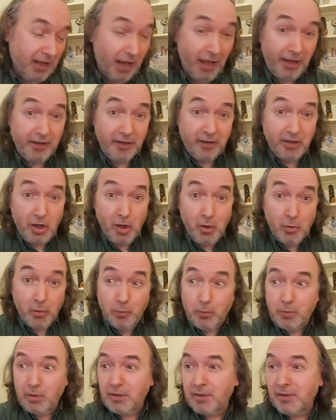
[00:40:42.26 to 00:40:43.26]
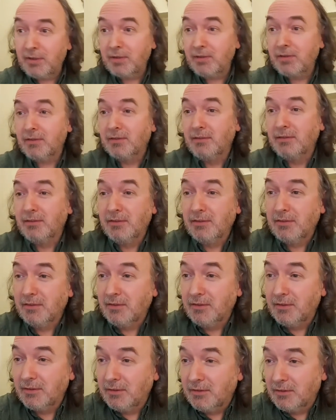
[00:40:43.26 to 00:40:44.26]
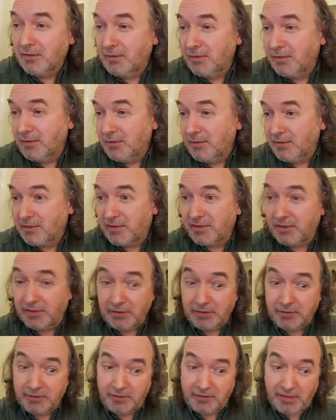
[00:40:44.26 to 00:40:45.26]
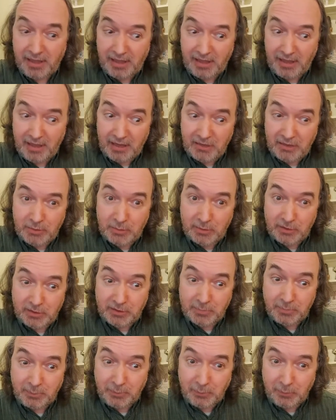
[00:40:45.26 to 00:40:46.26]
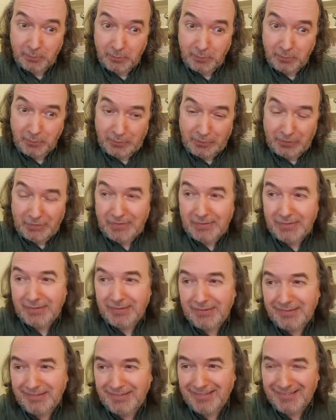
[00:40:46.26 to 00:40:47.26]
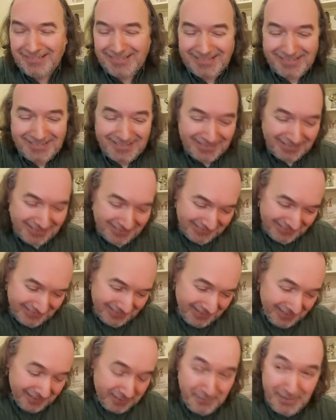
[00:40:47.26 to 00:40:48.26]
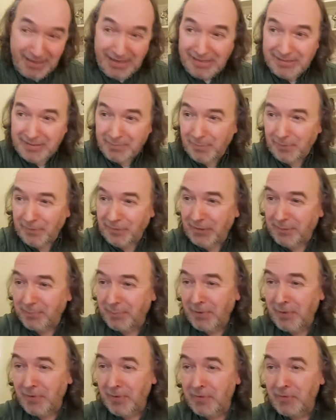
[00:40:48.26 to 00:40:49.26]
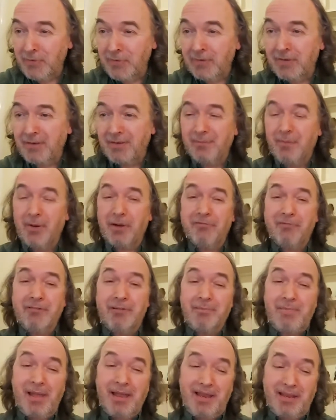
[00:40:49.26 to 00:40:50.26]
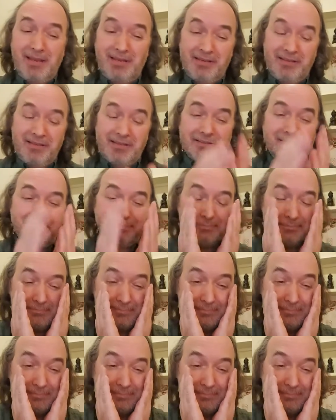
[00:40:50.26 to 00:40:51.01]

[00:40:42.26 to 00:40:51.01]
unknown, still there to explore. Little meat upon the bone, what remains?